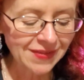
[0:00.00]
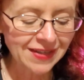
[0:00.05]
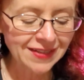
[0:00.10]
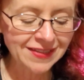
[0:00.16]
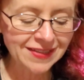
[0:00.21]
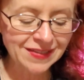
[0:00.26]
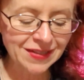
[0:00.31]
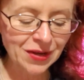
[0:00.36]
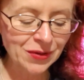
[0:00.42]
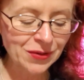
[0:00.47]

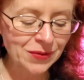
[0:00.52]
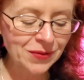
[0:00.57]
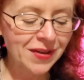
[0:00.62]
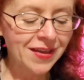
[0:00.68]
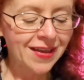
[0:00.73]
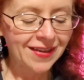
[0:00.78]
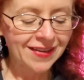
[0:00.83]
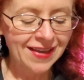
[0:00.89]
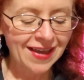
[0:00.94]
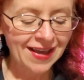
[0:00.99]
So
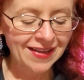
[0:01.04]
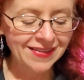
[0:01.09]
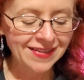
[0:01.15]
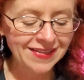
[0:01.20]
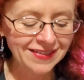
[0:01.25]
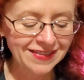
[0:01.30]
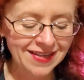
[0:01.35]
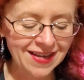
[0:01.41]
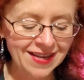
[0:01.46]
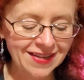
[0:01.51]
Cathy
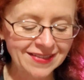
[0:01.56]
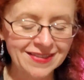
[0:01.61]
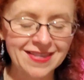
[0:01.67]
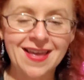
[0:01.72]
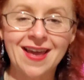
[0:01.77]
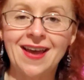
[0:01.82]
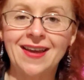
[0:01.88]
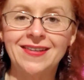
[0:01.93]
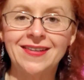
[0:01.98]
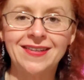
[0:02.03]
says
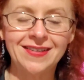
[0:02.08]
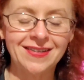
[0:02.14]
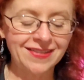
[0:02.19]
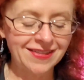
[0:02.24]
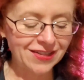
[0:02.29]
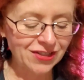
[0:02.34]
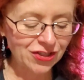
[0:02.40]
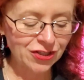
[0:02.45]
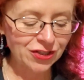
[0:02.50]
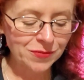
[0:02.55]
that in
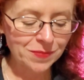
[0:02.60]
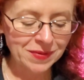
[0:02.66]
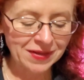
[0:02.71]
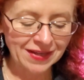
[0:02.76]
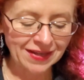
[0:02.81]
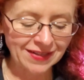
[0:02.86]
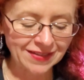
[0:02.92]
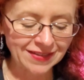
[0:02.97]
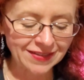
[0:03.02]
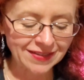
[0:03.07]
addition to
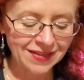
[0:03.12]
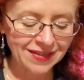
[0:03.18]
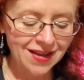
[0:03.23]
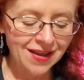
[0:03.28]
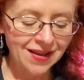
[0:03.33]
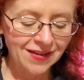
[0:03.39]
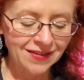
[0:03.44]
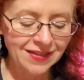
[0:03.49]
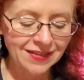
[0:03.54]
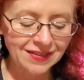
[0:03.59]
beans,
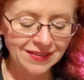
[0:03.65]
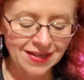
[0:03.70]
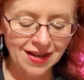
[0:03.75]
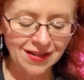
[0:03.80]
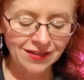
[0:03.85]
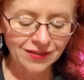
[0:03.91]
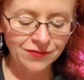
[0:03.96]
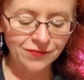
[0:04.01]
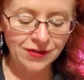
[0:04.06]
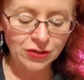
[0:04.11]
this
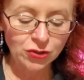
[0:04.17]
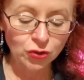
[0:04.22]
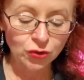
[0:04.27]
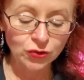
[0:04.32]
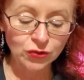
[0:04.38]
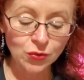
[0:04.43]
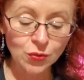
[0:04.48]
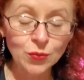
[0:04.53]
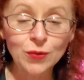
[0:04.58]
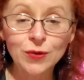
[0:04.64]
salad
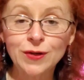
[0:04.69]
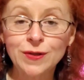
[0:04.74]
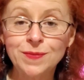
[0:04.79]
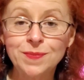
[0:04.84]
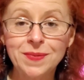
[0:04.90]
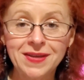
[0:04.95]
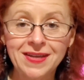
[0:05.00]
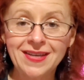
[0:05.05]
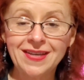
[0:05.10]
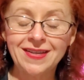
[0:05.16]
features corn,
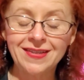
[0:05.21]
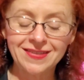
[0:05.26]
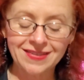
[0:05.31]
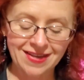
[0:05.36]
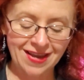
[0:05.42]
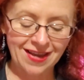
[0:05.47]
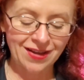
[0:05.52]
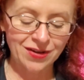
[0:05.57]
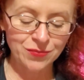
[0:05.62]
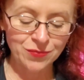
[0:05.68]
peas,
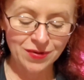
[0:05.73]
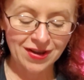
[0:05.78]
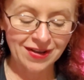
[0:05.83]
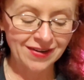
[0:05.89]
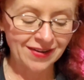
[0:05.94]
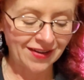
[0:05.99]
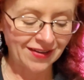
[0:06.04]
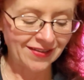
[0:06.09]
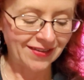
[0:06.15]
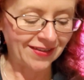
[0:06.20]
and red
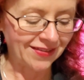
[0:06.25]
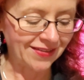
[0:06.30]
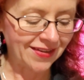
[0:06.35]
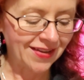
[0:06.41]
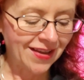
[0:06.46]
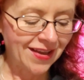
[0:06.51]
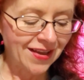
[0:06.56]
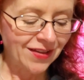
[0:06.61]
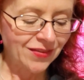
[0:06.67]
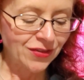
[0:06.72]
onion.
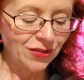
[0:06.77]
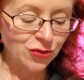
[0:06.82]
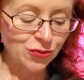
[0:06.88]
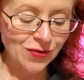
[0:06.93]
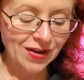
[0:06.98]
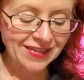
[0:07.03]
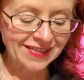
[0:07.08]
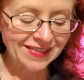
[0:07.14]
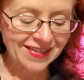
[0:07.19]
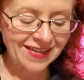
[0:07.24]
The
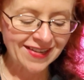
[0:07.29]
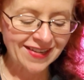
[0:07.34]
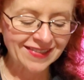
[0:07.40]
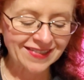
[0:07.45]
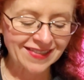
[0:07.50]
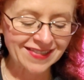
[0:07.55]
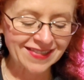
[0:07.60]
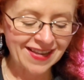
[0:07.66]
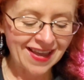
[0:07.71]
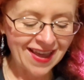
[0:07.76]
dressing is
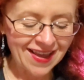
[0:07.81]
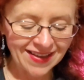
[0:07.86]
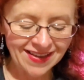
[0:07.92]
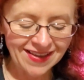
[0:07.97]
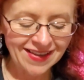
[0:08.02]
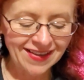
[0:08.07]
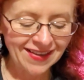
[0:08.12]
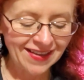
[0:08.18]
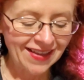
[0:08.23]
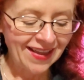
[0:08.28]
a
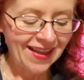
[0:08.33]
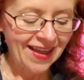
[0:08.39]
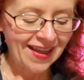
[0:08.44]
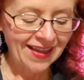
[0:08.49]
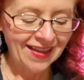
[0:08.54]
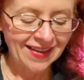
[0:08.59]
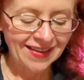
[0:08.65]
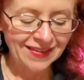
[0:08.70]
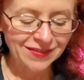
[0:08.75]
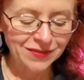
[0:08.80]
tangy
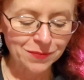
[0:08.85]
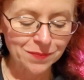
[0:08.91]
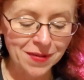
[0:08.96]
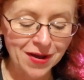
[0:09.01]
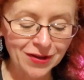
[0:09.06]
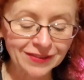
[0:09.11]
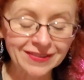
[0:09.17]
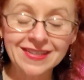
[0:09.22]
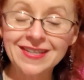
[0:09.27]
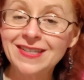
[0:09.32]
and
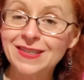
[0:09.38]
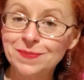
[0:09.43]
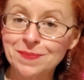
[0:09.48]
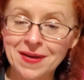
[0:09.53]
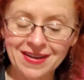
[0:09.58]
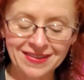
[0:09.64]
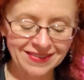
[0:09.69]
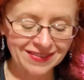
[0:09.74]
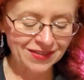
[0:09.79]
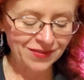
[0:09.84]
mildly
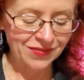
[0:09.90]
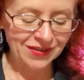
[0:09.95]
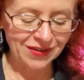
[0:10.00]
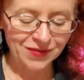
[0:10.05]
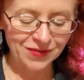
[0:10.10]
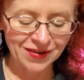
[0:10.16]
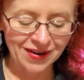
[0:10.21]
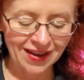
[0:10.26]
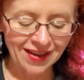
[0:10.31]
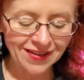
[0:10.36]
spicy
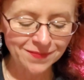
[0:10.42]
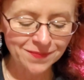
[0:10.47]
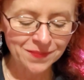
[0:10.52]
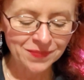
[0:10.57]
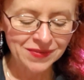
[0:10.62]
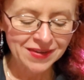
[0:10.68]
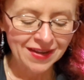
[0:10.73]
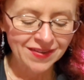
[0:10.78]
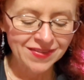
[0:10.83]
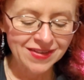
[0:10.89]
vinaigrette.
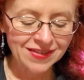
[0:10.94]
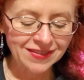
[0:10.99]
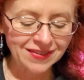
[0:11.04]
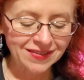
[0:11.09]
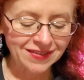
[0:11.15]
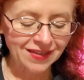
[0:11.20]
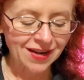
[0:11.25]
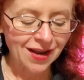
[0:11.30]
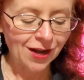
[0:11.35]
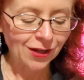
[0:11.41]
This
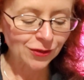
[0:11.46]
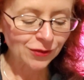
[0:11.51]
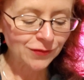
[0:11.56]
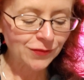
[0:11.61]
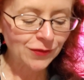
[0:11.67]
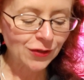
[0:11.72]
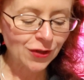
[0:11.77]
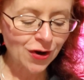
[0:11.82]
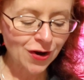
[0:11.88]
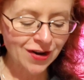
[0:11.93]
is a
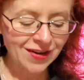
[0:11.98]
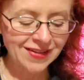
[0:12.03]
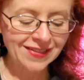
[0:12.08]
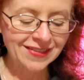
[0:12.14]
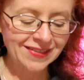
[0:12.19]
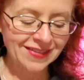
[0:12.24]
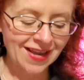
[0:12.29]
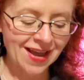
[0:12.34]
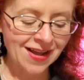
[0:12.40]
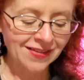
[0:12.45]
colorful, hearty
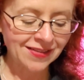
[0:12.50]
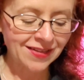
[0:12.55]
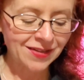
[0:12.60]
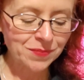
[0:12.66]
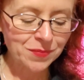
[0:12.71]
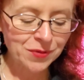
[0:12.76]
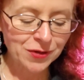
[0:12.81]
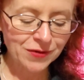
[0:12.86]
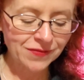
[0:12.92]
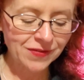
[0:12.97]

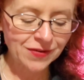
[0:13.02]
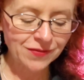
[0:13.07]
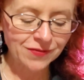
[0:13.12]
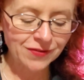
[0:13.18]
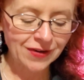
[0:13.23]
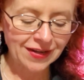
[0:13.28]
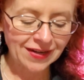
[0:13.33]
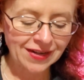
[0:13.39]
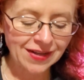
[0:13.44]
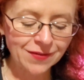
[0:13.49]
salad, perfect for
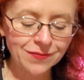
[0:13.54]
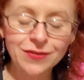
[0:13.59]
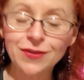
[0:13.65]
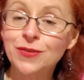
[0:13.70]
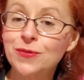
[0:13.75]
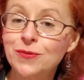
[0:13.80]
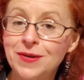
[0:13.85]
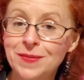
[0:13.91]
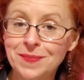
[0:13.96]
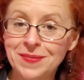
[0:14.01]
any of the
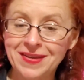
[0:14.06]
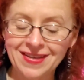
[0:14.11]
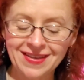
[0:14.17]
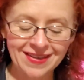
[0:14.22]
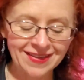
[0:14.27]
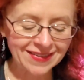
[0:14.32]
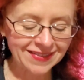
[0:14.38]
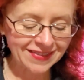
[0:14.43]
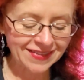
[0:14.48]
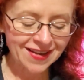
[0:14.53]
3
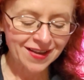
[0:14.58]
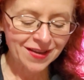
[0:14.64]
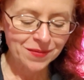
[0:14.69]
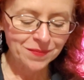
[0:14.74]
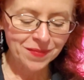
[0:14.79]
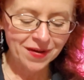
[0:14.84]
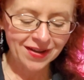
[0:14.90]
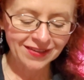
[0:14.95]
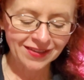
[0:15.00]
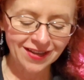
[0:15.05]
Ps,
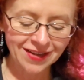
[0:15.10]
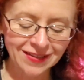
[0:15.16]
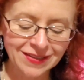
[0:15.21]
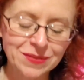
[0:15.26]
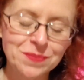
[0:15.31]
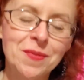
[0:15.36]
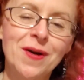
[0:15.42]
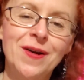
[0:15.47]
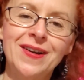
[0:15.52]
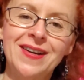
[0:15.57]

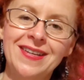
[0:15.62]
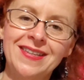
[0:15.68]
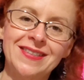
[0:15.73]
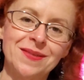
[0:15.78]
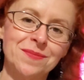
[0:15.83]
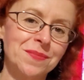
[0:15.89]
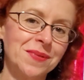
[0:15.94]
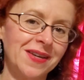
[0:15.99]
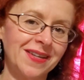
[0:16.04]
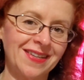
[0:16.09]
potlucks, parties,
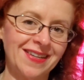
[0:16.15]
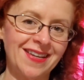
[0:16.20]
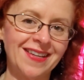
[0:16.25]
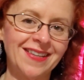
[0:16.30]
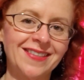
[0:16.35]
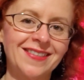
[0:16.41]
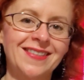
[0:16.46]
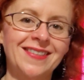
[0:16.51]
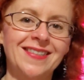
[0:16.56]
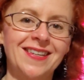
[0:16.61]
and
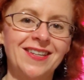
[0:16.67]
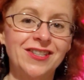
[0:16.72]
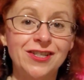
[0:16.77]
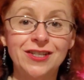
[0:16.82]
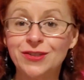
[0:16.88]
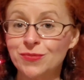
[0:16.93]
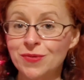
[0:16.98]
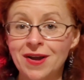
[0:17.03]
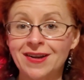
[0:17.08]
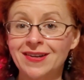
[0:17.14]
picnics, and
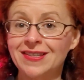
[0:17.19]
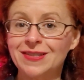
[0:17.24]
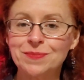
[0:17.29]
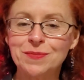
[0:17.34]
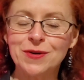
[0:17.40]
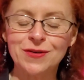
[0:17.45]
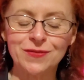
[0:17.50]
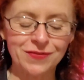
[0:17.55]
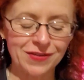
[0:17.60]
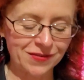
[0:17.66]
she's right, it's
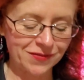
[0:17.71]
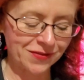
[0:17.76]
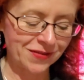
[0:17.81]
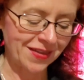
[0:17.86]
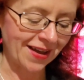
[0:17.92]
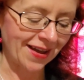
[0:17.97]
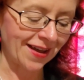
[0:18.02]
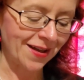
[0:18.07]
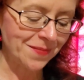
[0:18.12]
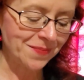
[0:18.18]
perfect for
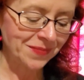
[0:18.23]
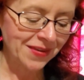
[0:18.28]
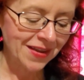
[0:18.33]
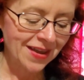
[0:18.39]
that.